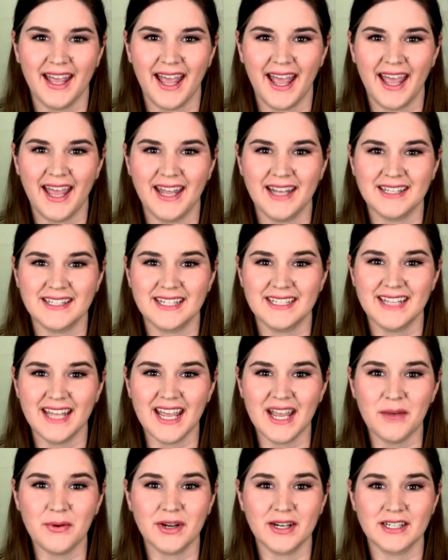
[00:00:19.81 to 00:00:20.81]
And
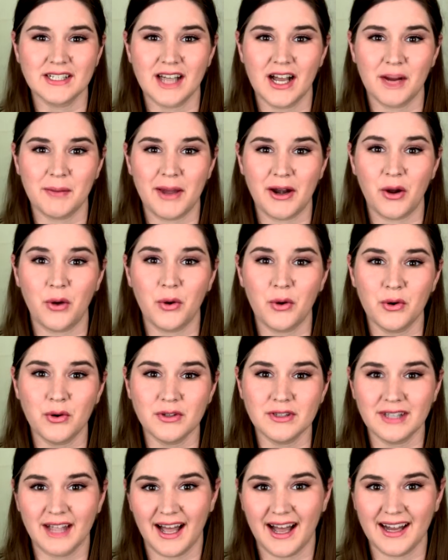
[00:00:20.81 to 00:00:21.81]
today we're going to talk about a
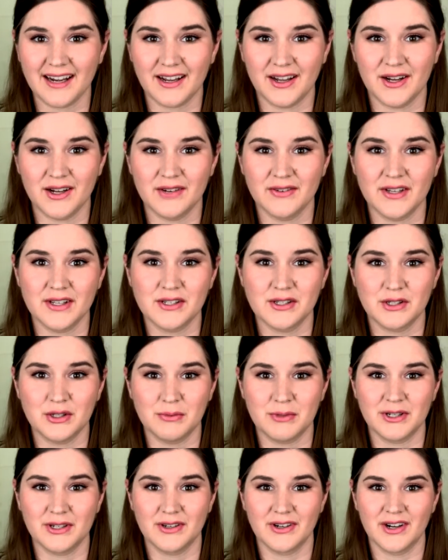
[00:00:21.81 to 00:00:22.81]
whole lot of
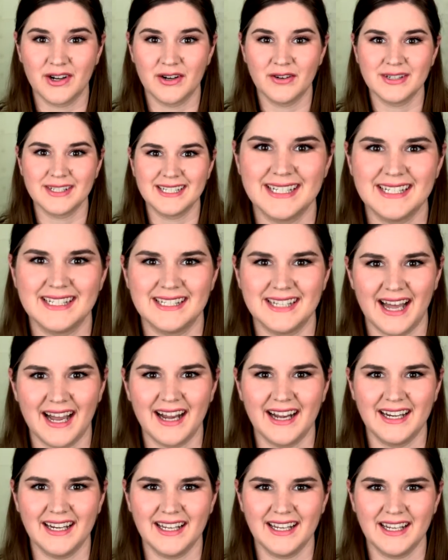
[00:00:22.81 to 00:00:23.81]
superhero
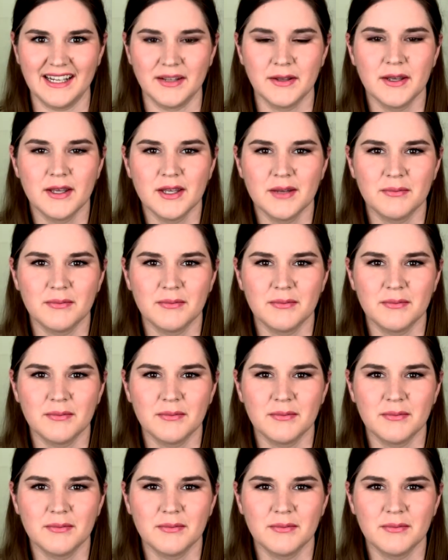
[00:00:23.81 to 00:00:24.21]
designing,